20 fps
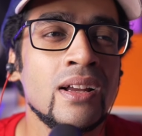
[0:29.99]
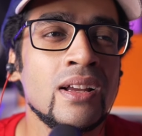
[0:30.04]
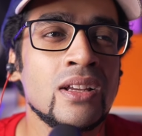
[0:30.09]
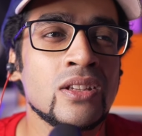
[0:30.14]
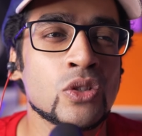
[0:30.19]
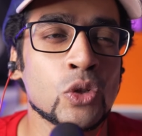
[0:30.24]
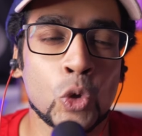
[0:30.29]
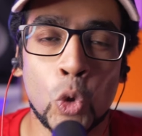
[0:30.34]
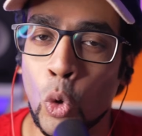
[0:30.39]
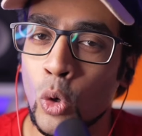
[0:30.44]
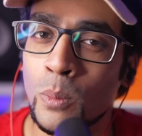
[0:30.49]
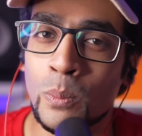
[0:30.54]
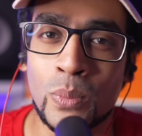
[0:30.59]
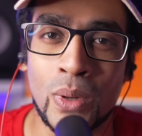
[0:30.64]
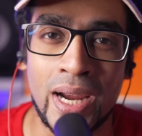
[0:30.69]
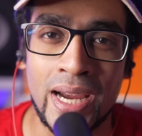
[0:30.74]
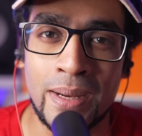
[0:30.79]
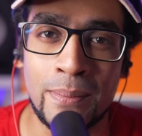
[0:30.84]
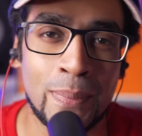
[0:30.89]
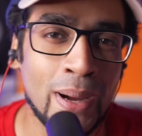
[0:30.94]
So don't
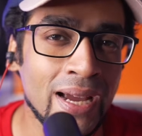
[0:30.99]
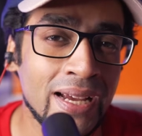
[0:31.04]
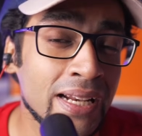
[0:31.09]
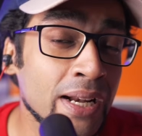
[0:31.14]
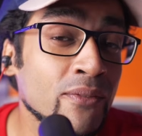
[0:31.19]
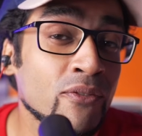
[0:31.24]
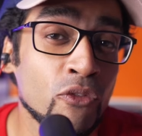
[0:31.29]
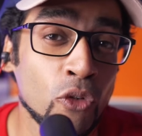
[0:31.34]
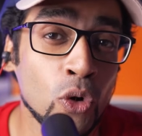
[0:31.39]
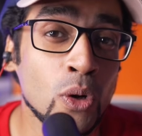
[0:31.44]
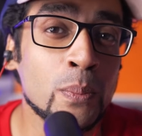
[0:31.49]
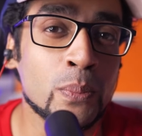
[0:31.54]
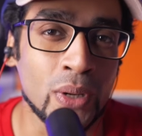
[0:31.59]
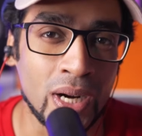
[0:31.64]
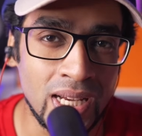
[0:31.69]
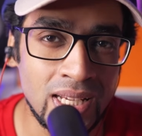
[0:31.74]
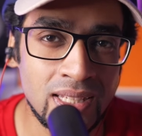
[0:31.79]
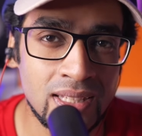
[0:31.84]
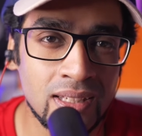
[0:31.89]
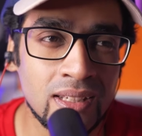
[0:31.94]
buy it at full
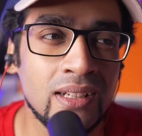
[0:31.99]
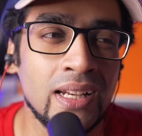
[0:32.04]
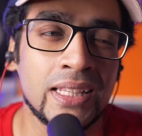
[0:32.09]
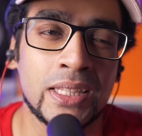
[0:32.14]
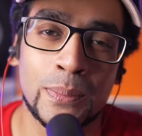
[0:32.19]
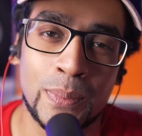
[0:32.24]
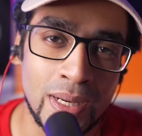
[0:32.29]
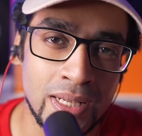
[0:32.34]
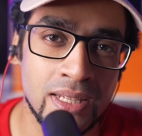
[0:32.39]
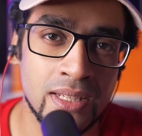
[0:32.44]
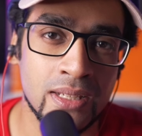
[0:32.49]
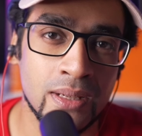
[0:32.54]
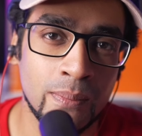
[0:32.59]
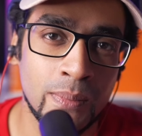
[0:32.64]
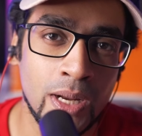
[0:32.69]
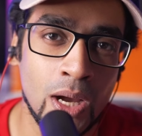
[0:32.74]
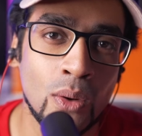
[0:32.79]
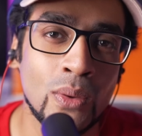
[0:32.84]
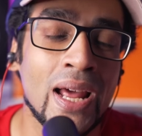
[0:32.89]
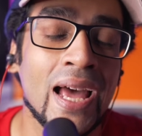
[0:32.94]
price. Let the prices come
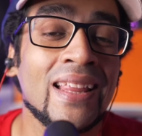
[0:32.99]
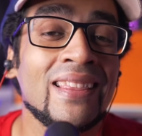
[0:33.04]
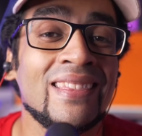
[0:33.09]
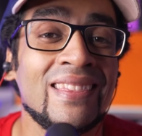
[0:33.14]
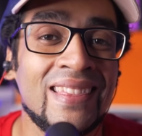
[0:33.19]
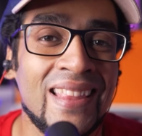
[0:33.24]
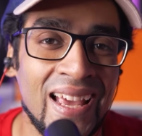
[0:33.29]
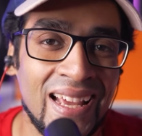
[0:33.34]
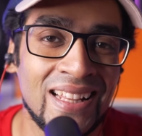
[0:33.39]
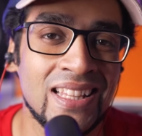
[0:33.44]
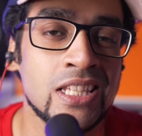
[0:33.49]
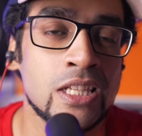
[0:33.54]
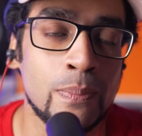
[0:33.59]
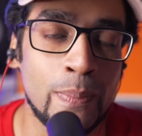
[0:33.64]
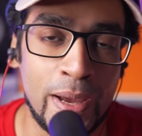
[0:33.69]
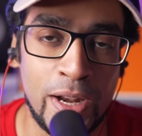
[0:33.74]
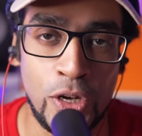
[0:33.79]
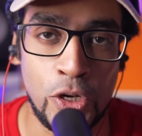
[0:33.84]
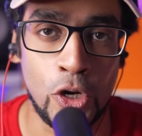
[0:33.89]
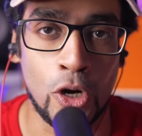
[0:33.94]
down and then
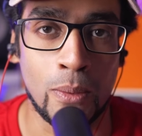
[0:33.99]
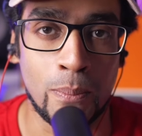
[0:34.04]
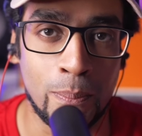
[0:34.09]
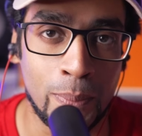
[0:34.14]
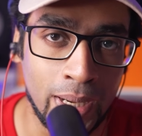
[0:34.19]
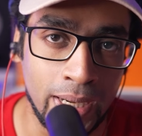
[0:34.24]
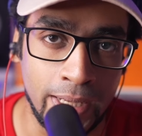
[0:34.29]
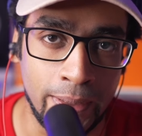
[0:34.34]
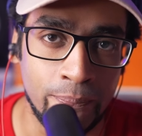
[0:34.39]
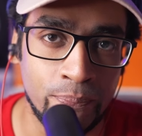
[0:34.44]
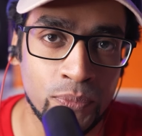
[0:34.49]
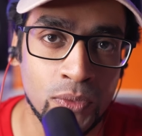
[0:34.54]
spend your money.